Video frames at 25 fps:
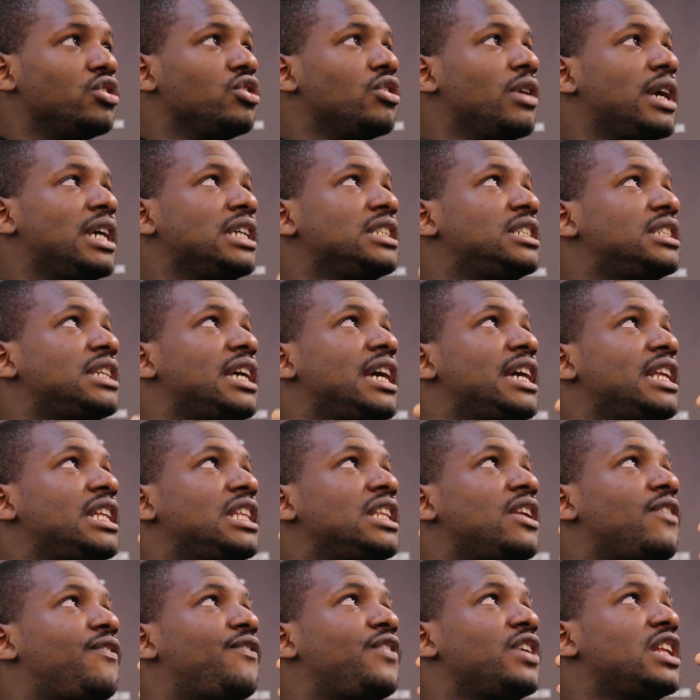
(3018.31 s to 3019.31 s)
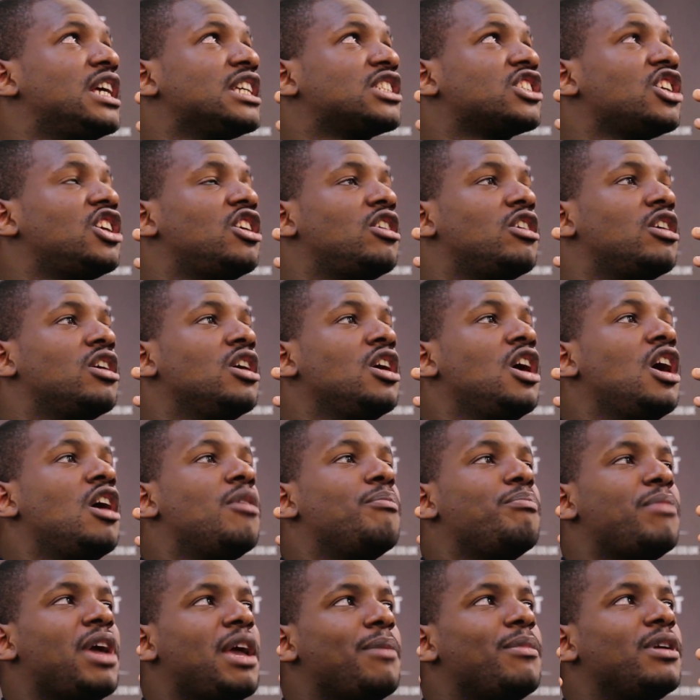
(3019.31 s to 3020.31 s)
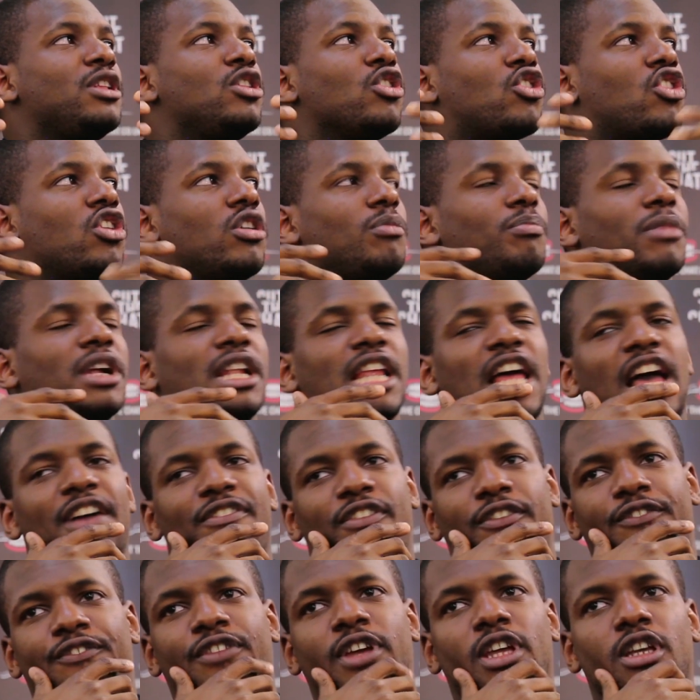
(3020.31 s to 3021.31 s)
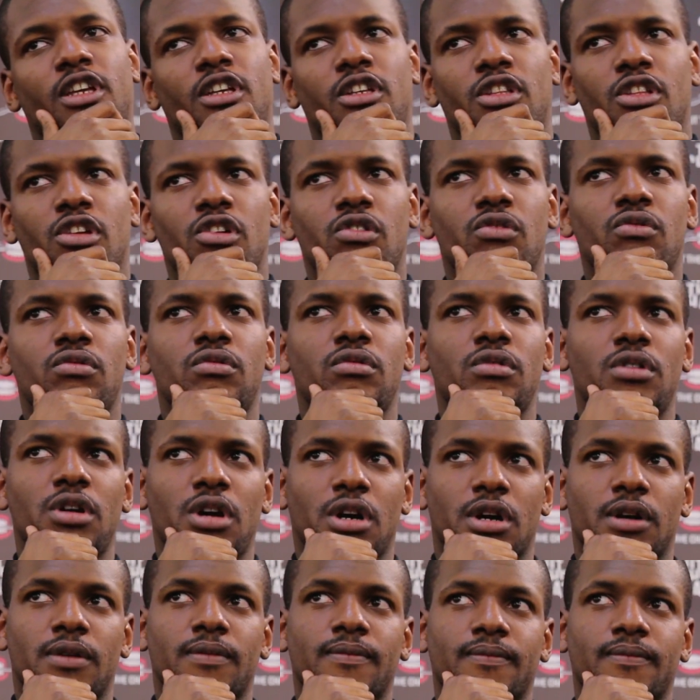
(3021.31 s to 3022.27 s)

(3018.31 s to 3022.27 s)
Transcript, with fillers: You ain't saying anything that's gonna make me look at my life and think, you know what,